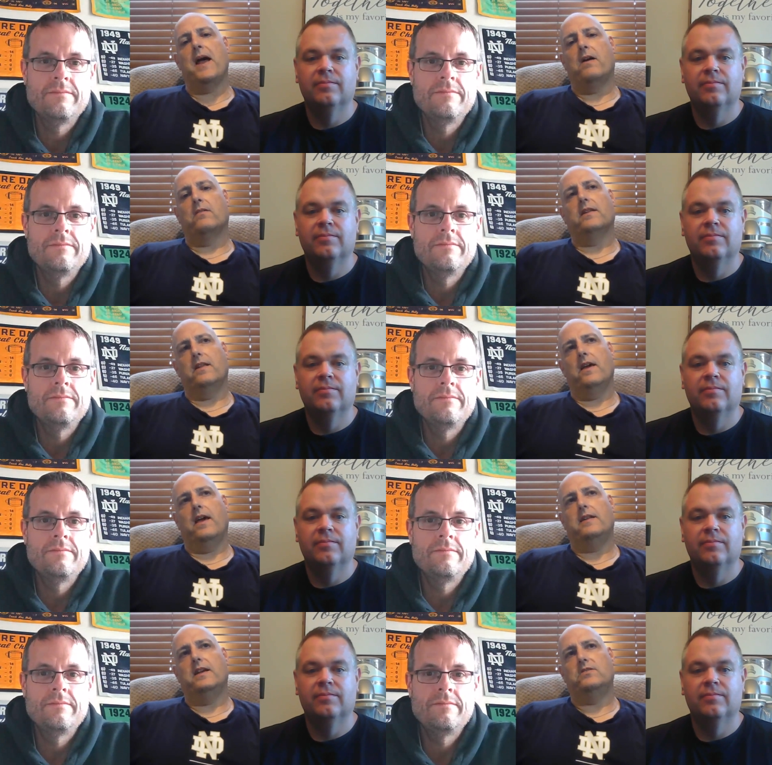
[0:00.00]
Speaker 1: out
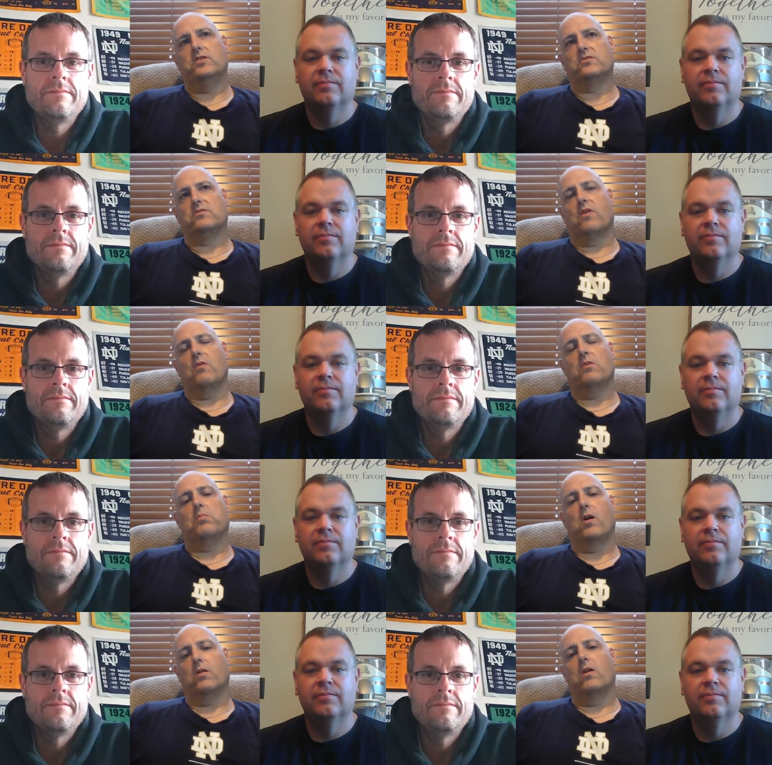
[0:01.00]
and they just throw the
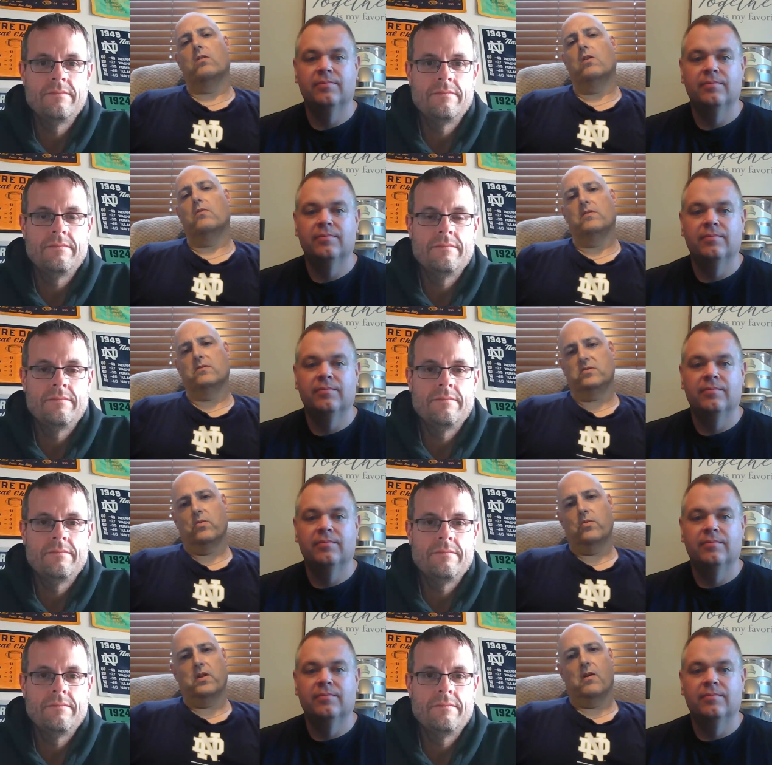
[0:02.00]
ball all over the
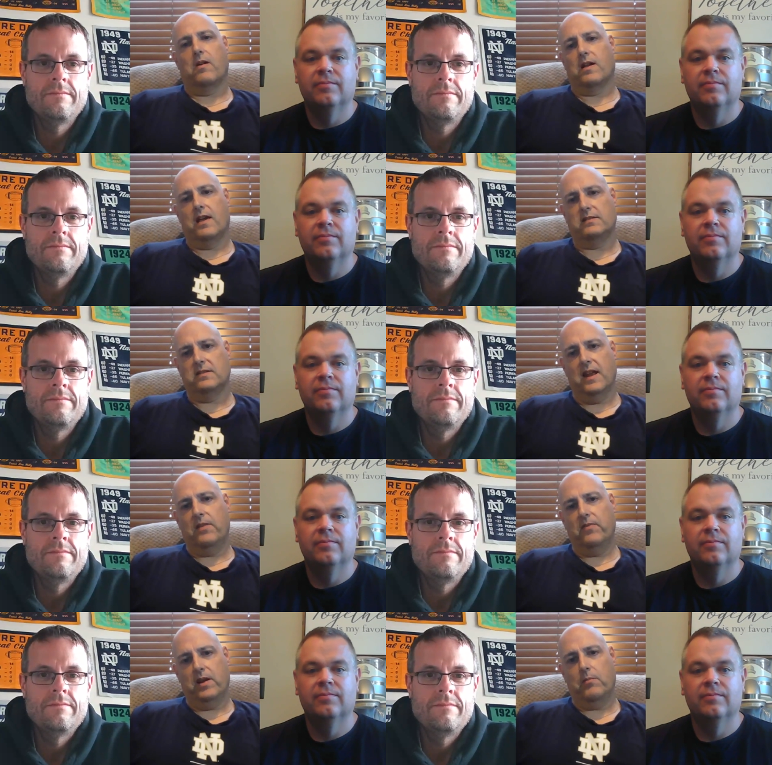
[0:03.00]
schoolyard against
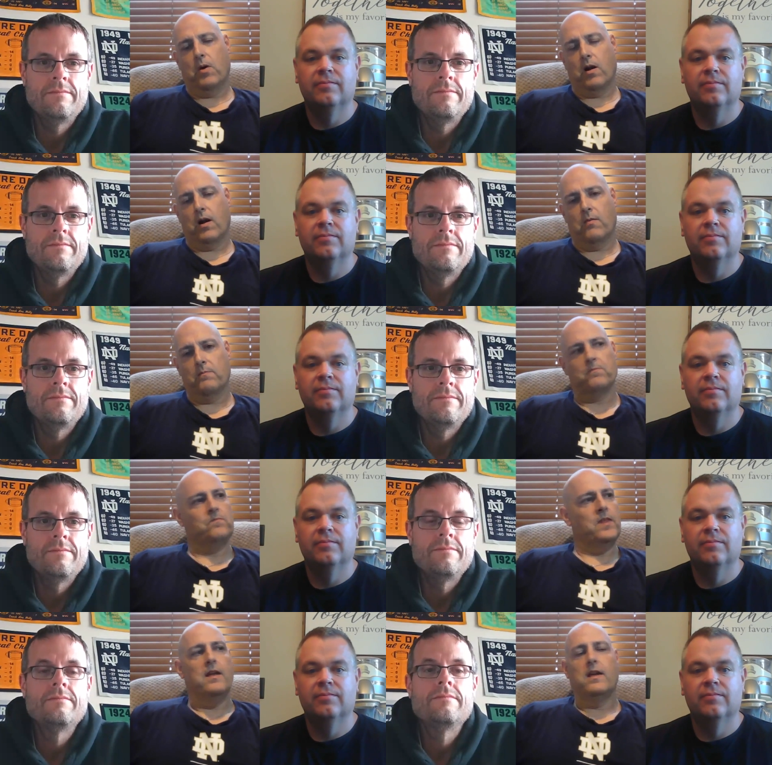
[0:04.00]
Navy tomorrow,
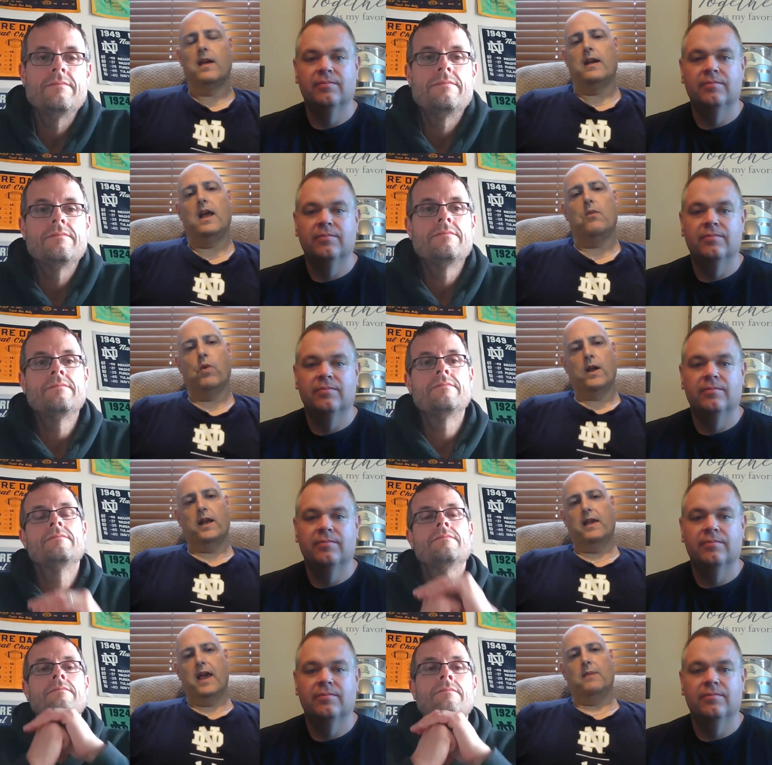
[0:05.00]
and they win
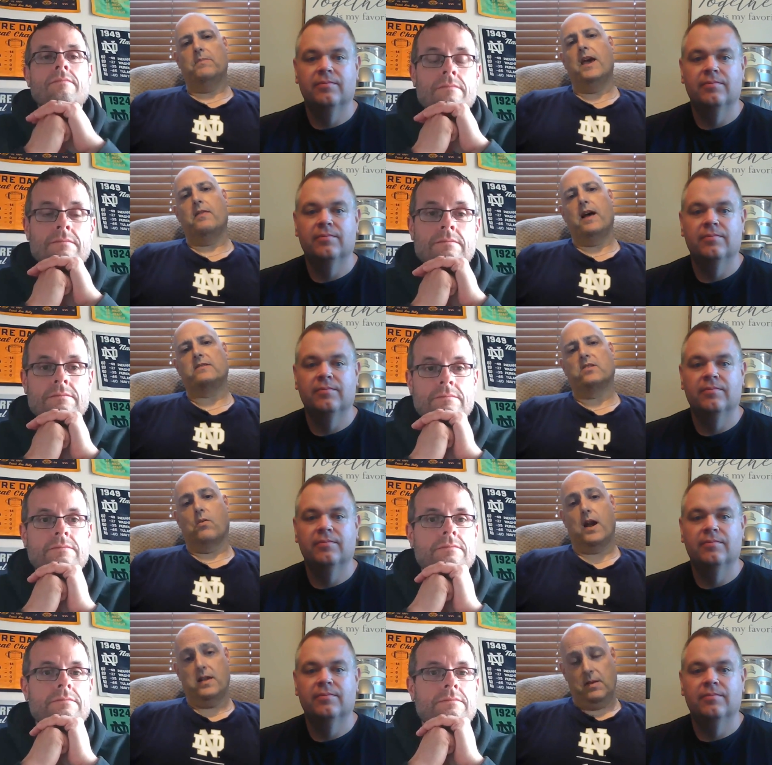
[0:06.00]
the game. Yeah, that's
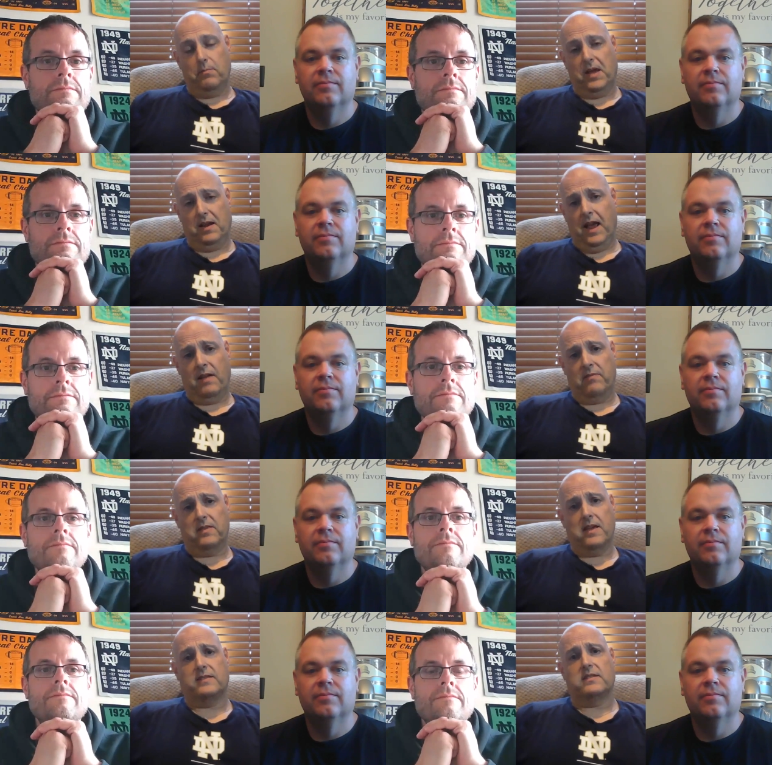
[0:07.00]
great. You beat
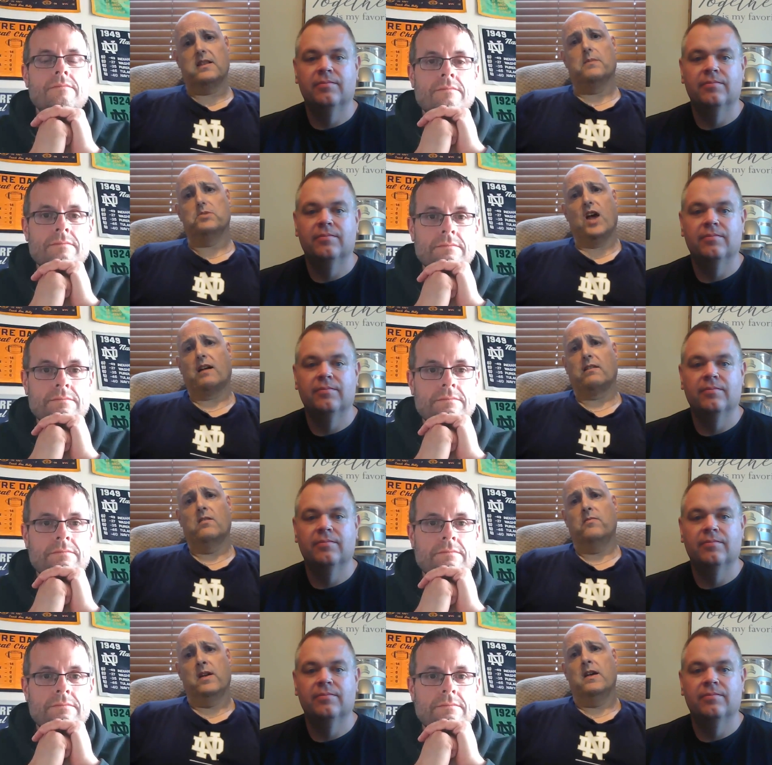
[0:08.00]
Navy, that's the
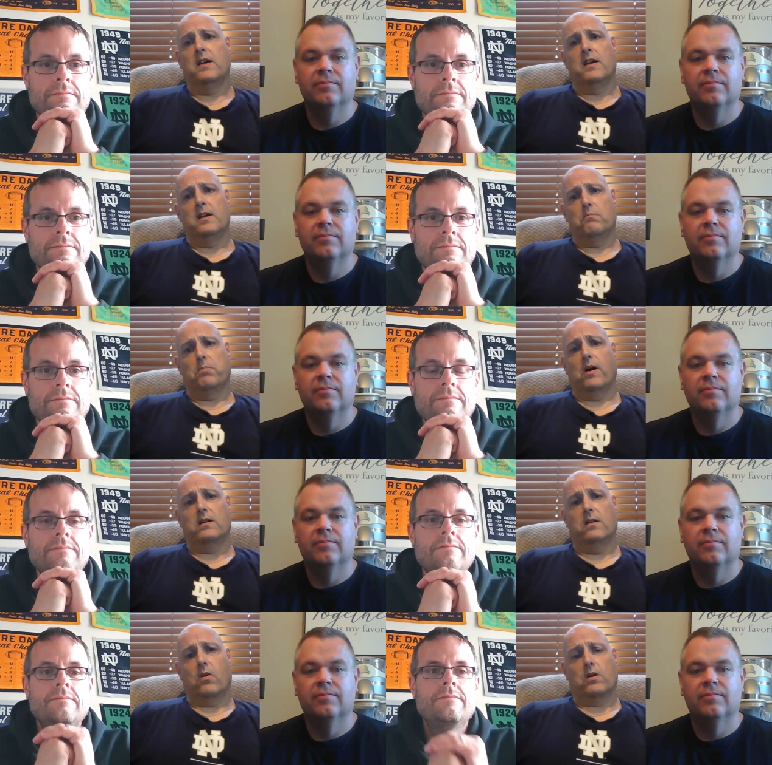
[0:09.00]
objective.
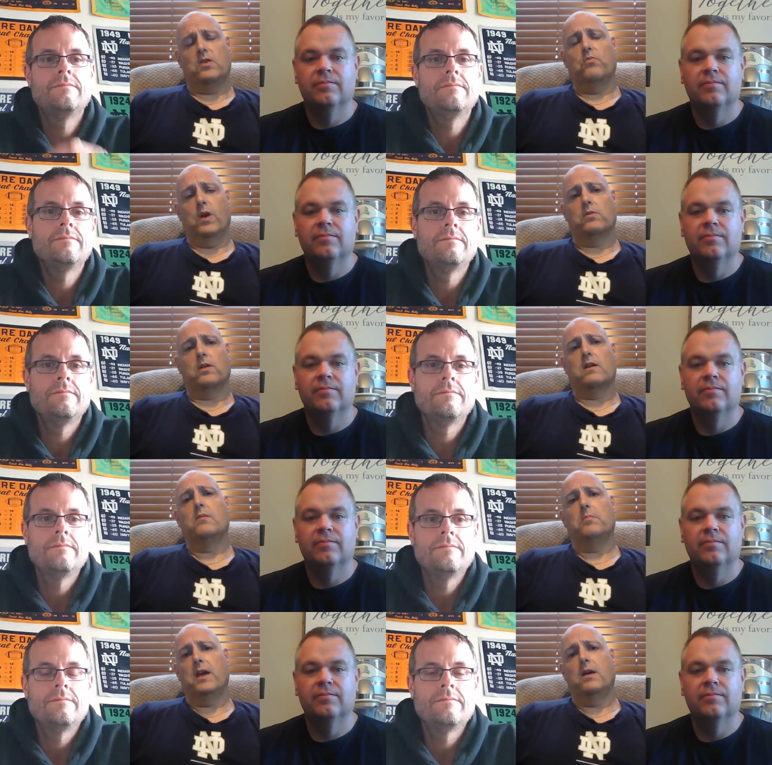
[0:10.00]
But are you really going
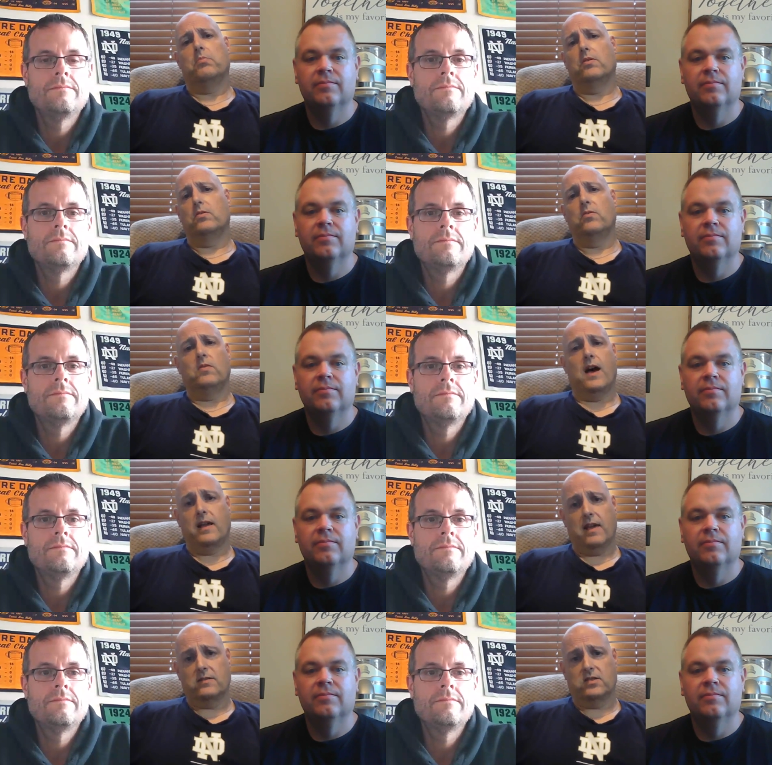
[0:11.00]
to be able to do
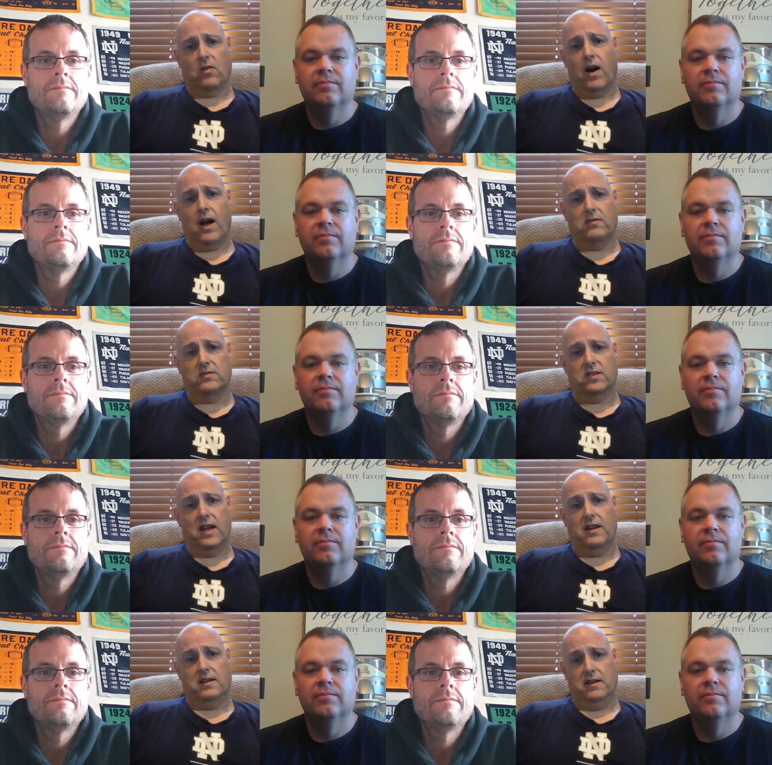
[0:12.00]
that against Ohio
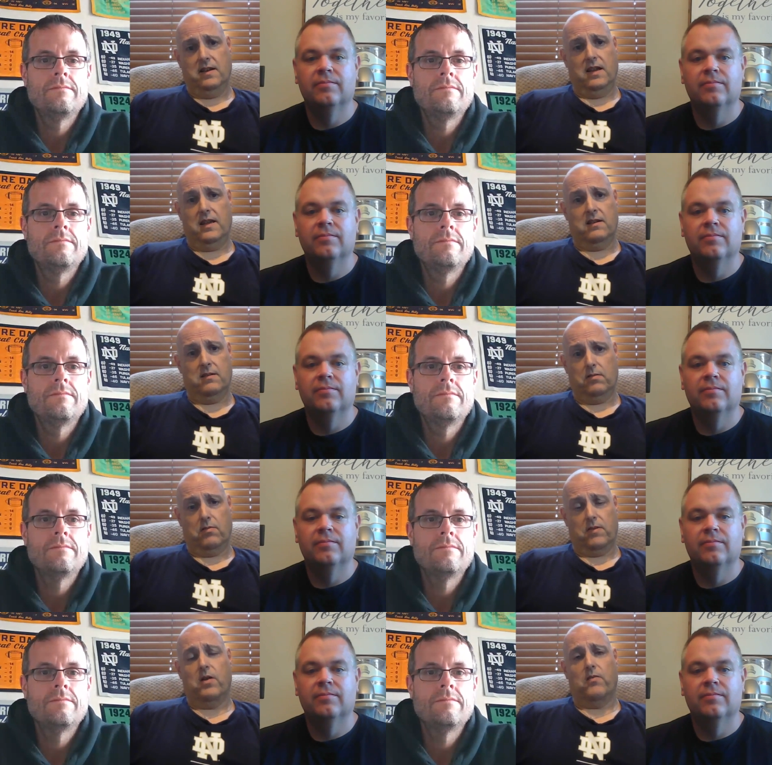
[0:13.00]
State in
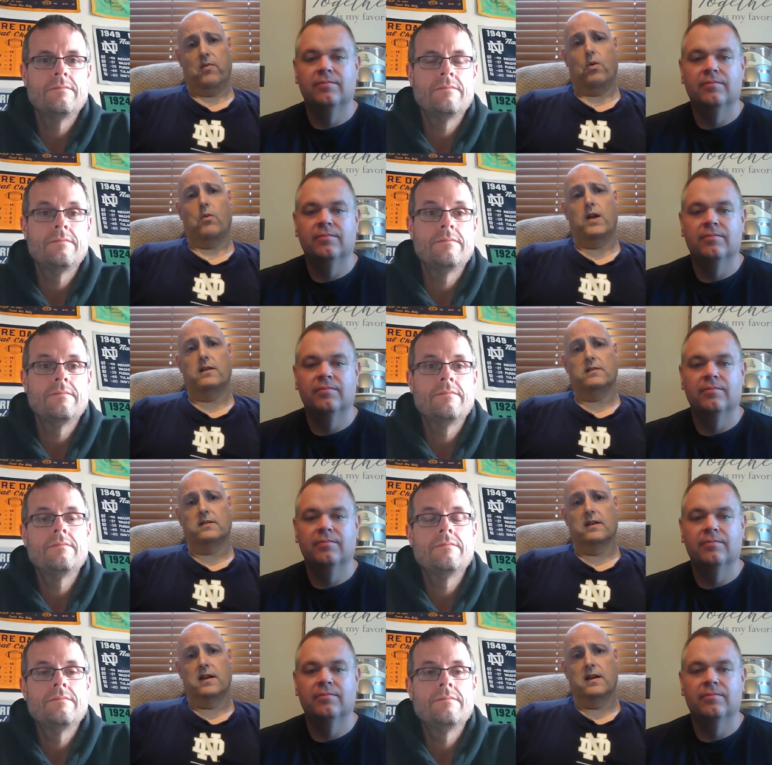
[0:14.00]
three or four weeks?